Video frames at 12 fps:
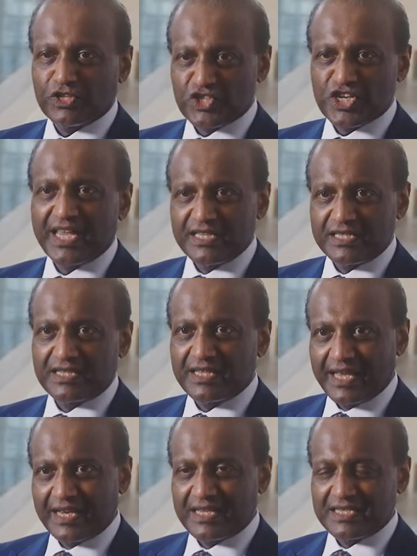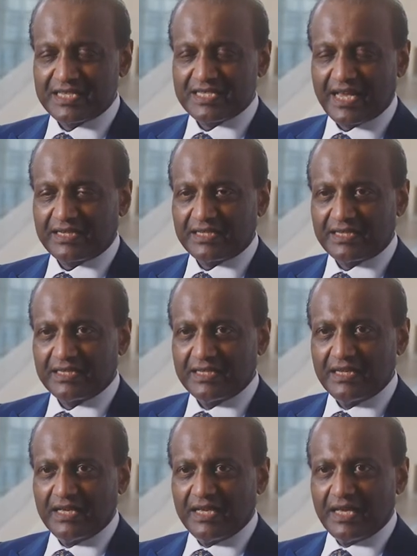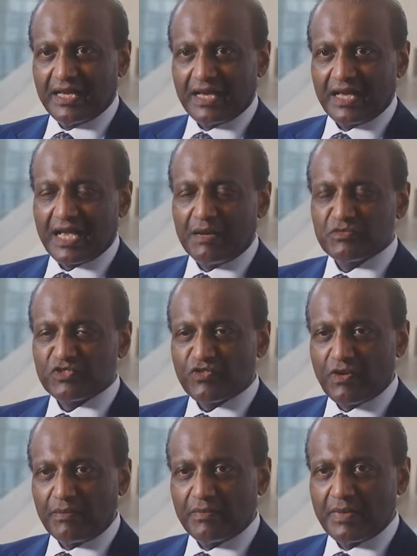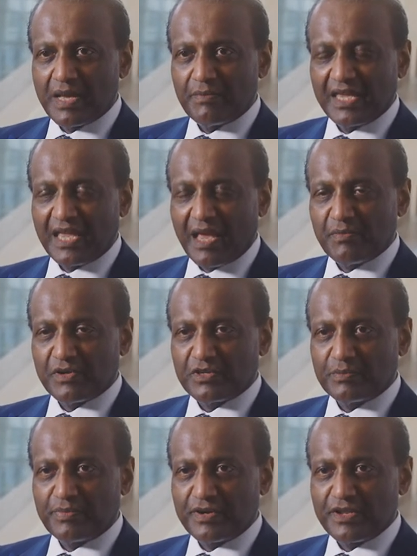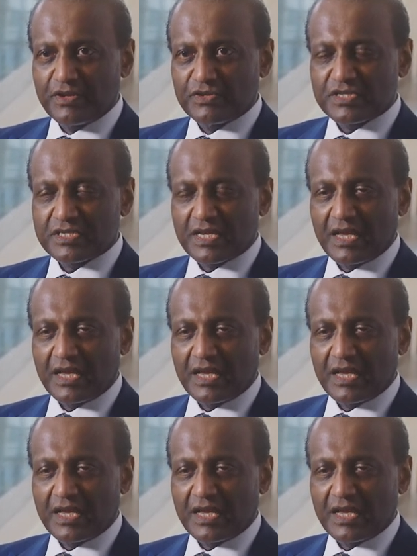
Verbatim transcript: the change in the energy sector uh, comes from being able to produce